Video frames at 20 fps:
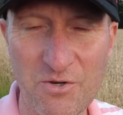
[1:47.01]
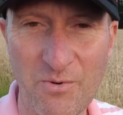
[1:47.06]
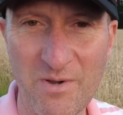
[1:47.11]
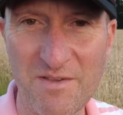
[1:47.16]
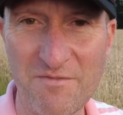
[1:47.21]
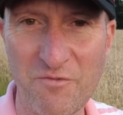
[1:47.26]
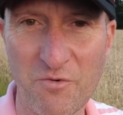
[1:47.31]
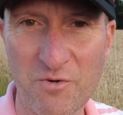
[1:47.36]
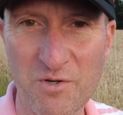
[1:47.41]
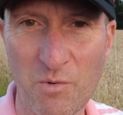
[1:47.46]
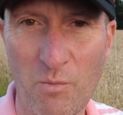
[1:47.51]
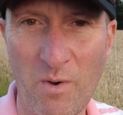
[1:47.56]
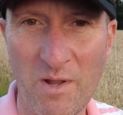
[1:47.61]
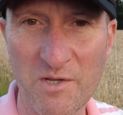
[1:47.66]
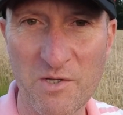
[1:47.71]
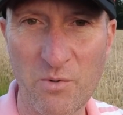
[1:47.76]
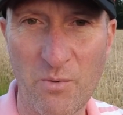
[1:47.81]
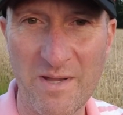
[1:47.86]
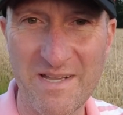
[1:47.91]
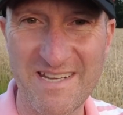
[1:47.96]

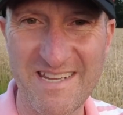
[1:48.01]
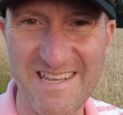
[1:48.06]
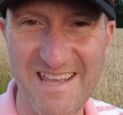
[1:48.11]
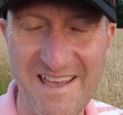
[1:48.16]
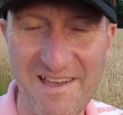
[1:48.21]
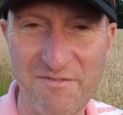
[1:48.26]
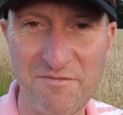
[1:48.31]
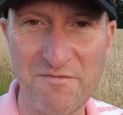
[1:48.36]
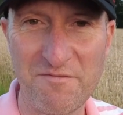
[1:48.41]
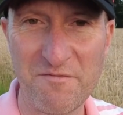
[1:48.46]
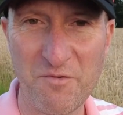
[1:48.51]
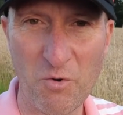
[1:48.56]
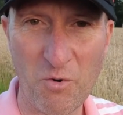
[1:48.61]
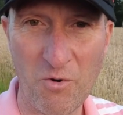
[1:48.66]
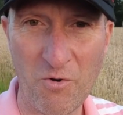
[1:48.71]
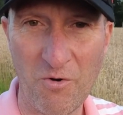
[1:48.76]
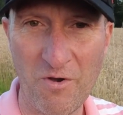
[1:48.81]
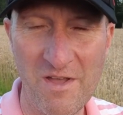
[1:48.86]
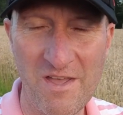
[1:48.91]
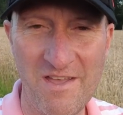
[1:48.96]
24-120
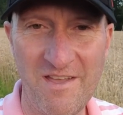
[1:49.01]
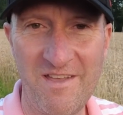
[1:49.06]
f4